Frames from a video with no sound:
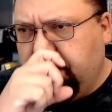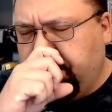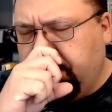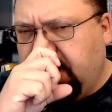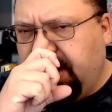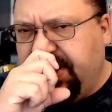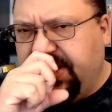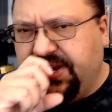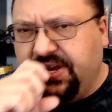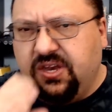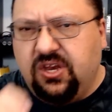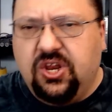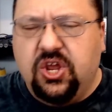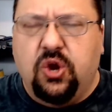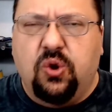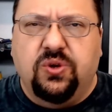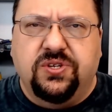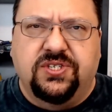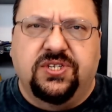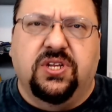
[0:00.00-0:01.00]
I didn't
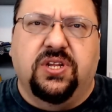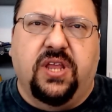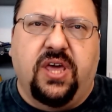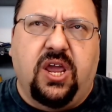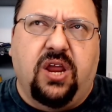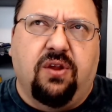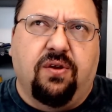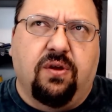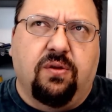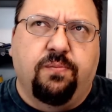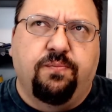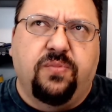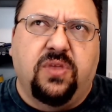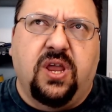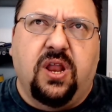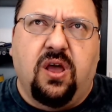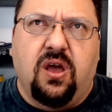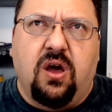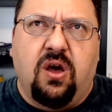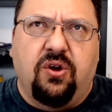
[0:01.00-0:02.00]
know until later,
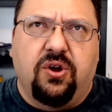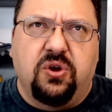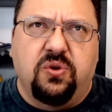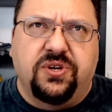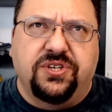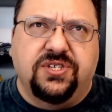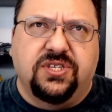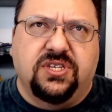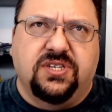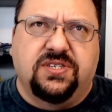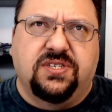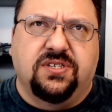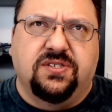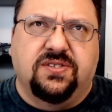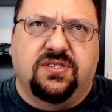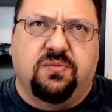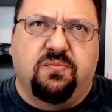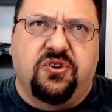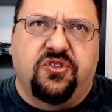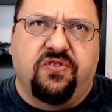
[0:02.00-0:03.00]
and I'll go into this in
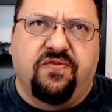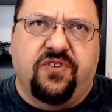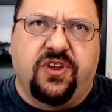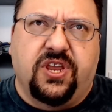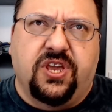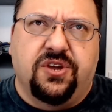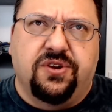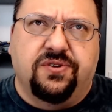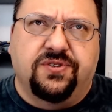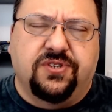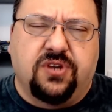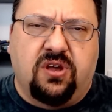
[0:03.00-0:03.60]
some other videos.